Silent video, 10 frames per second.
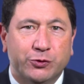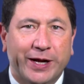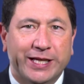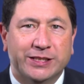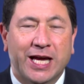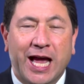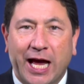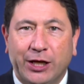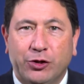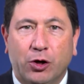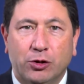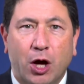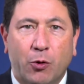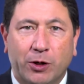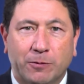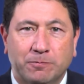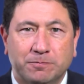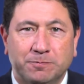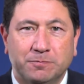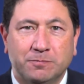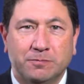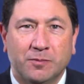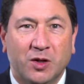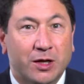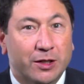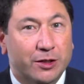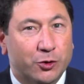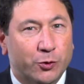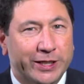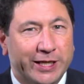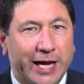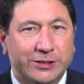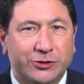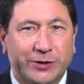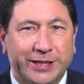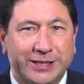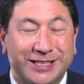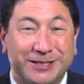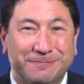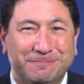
rates and go lower. The quick answer is